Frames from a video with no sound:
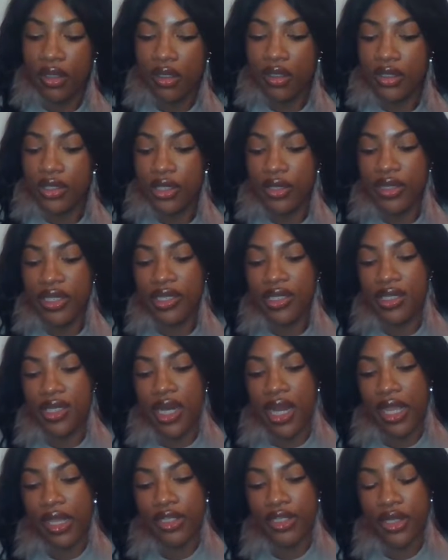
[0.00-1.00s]
So this
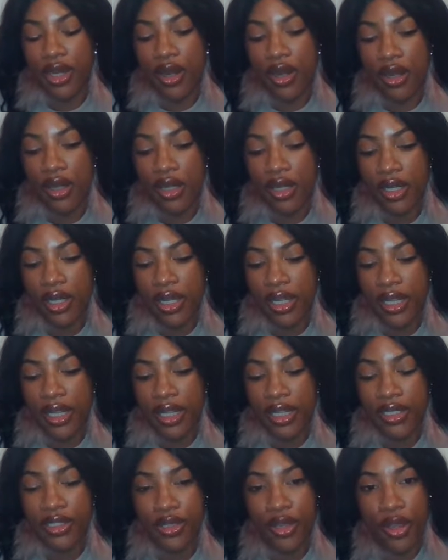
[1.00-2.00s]
next card
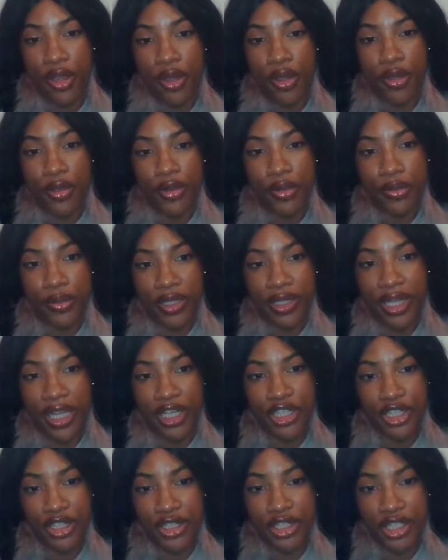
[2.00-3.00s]
is called
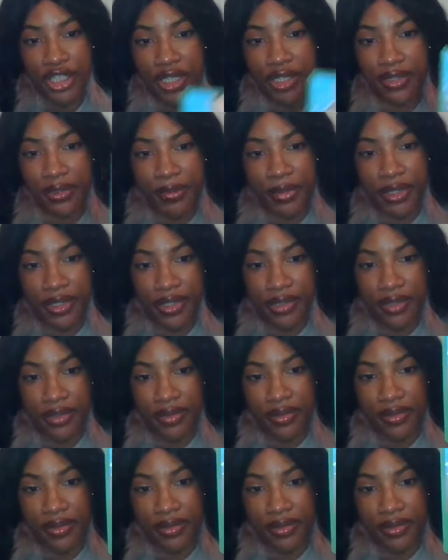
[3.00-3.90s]
relationships.